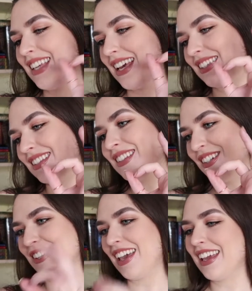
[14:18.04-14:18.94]
yes.
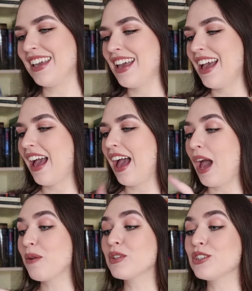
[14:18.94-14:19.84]
Okay.
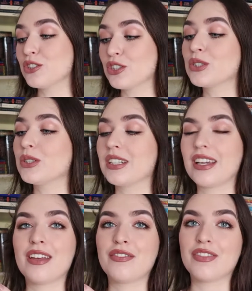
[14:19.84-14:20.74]
I wasn't sure
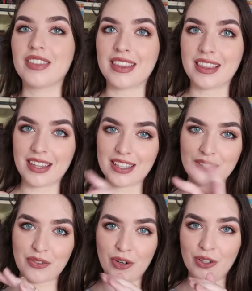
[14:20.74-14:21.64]
if this
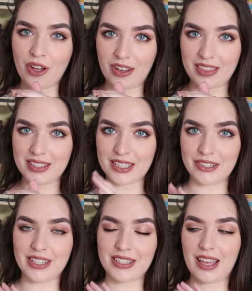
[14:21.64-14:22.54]
far along in the
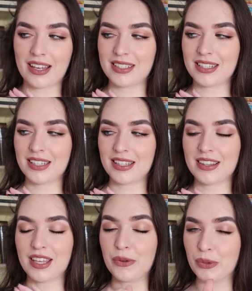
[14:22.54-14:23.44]
series that
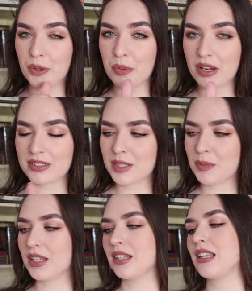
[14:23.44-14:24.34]
they were present,
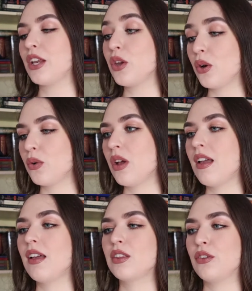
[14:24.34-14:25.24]
because I know
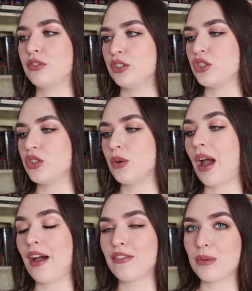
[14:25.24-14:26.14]
the first two
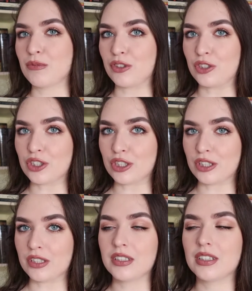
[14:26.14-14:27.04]
have them for
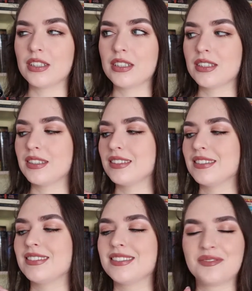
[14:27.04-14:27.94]
sure.
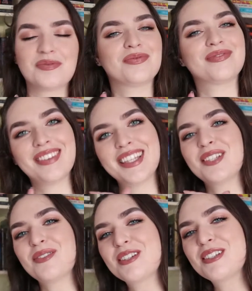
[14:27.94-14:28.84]

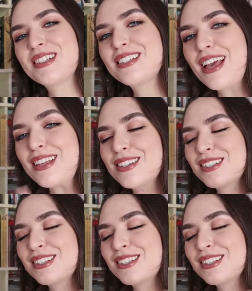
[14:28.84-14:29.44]
This one still does.